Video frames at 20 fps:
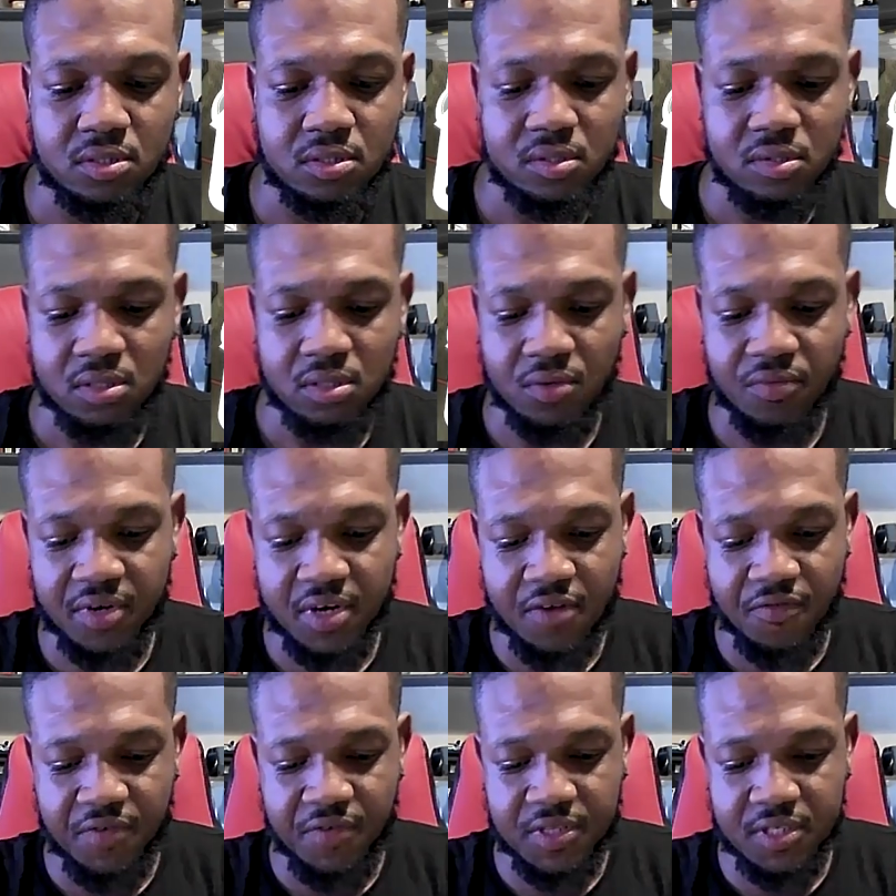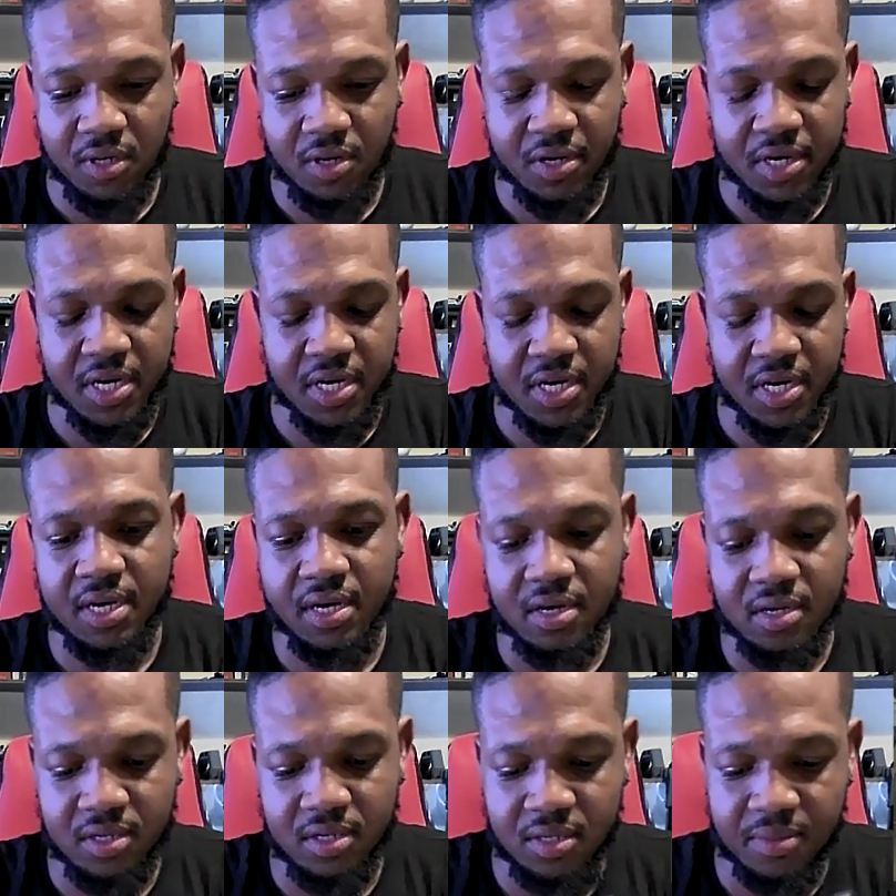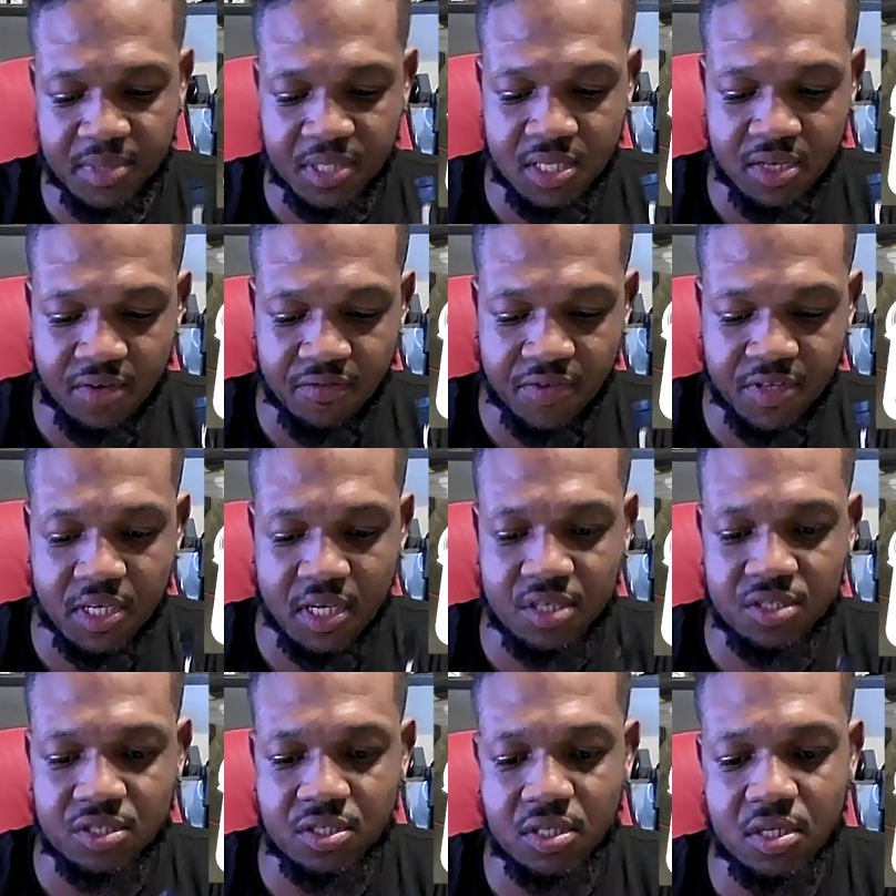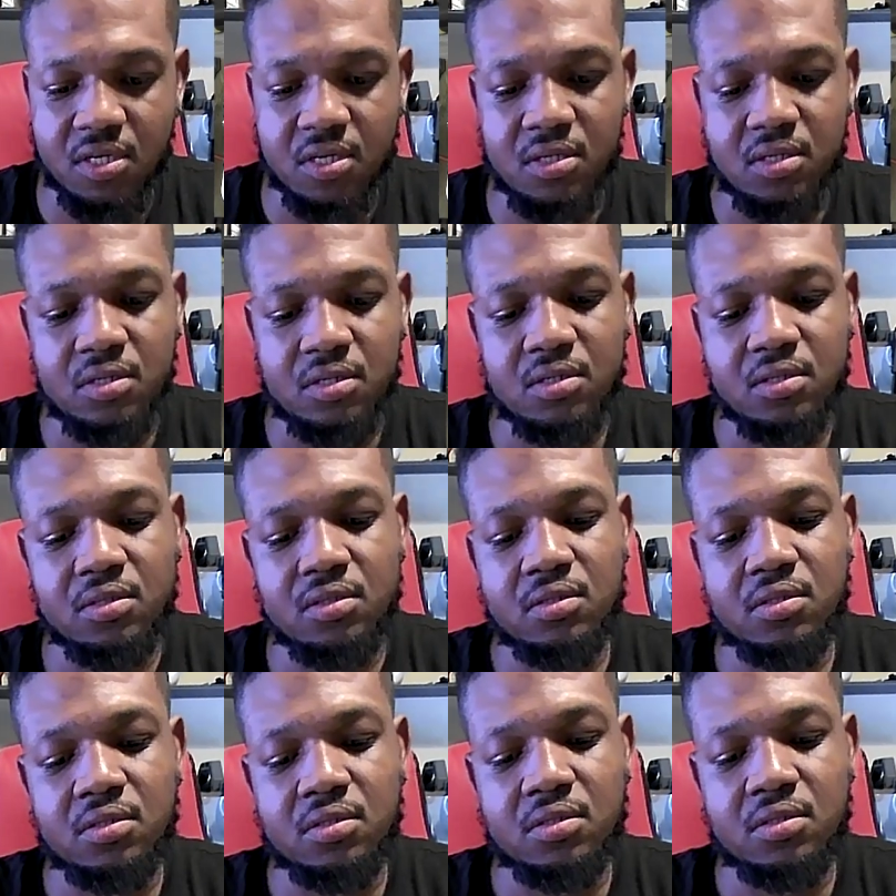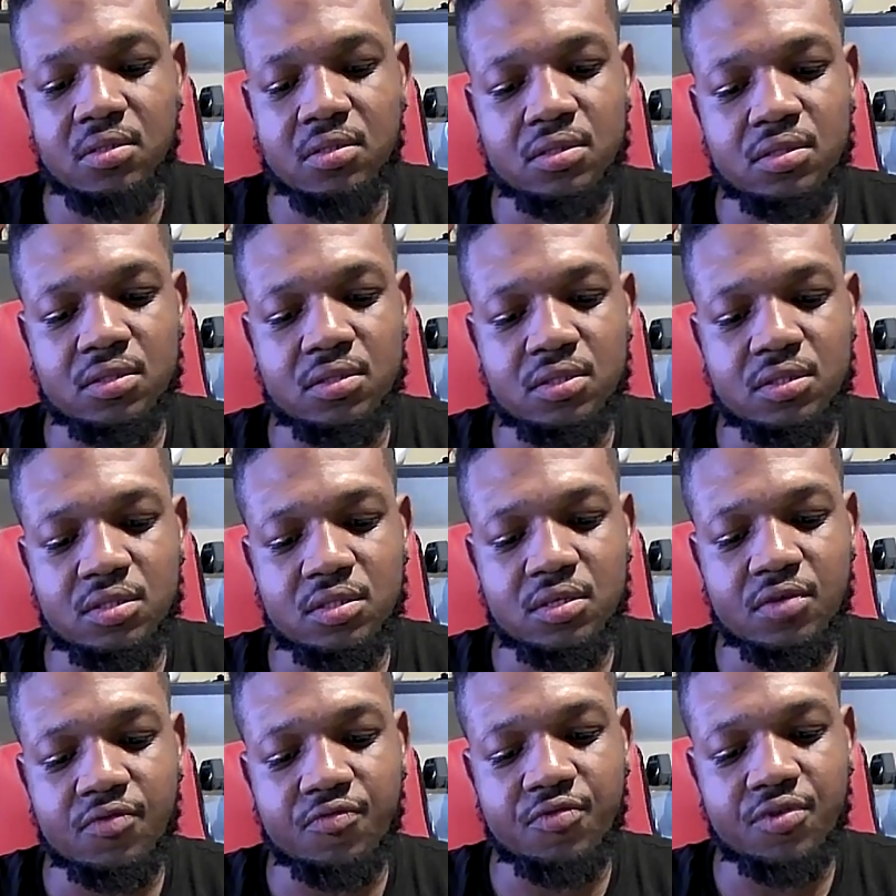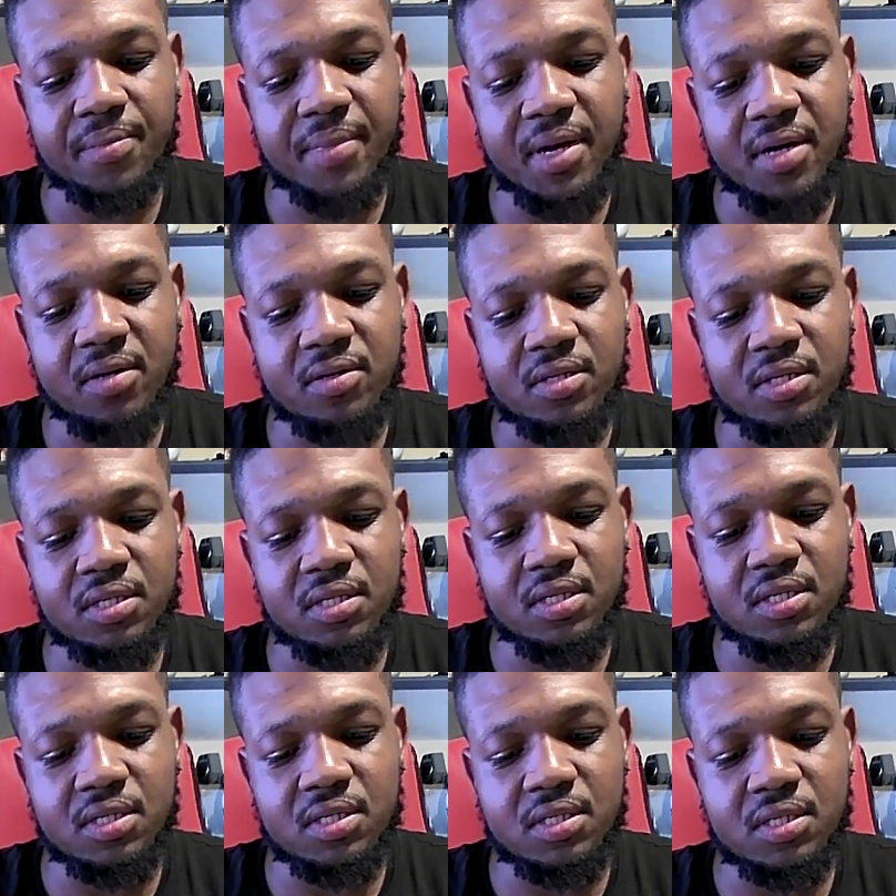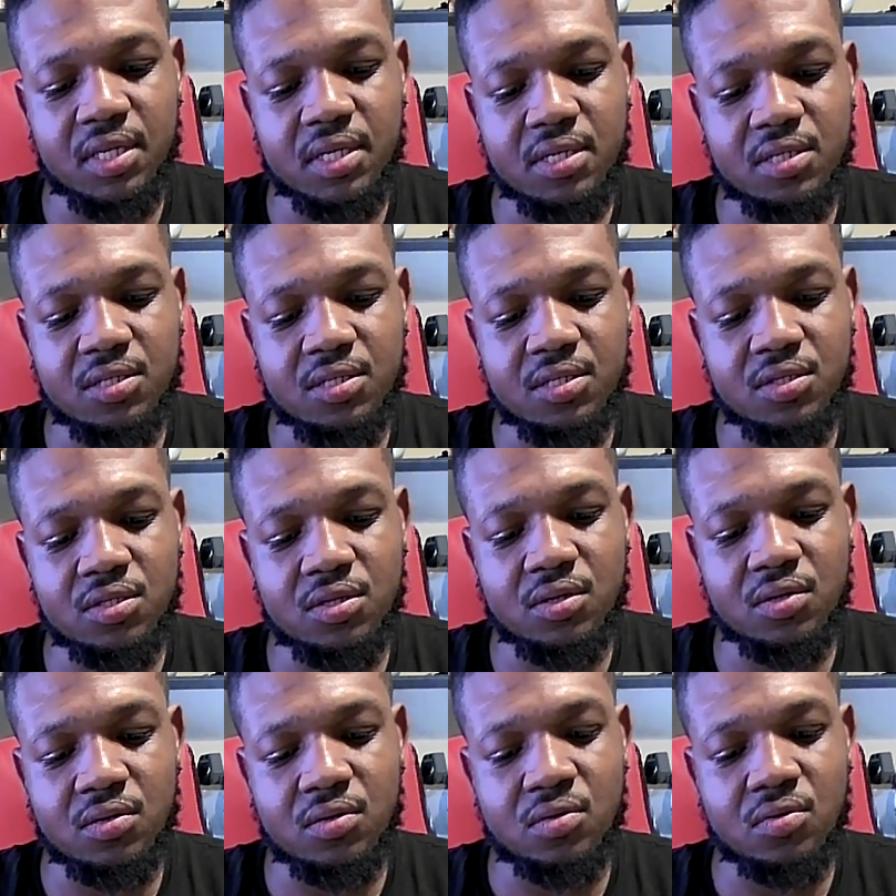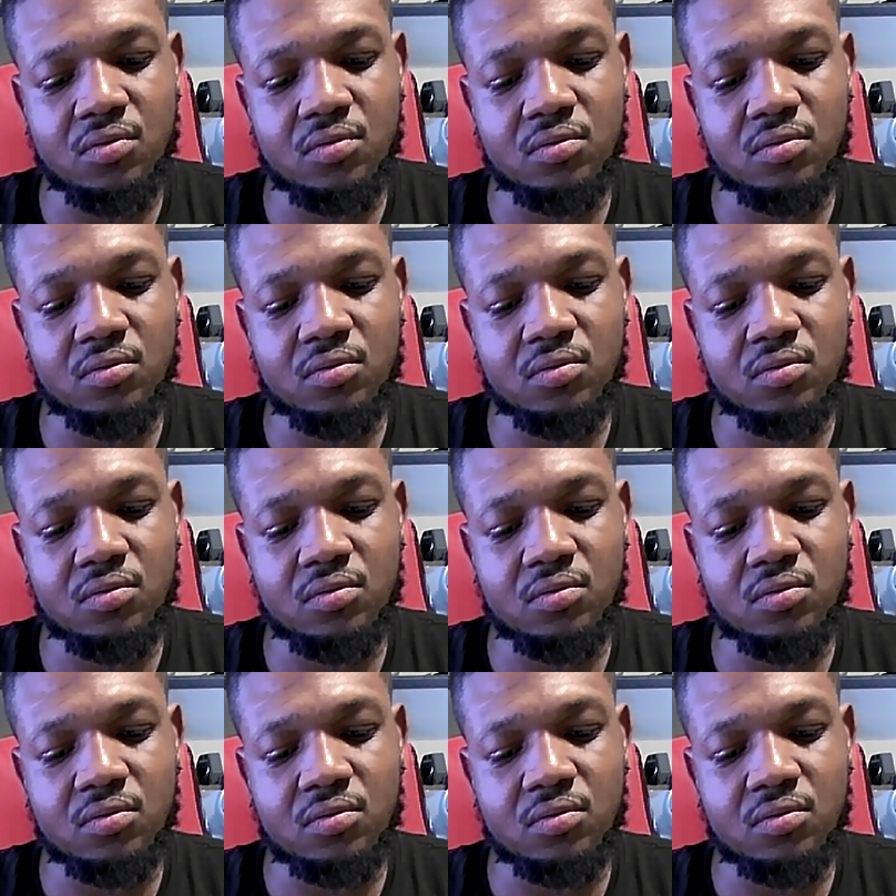I wonder if it's already there. Let me see if it's actually. So if we mounted this so.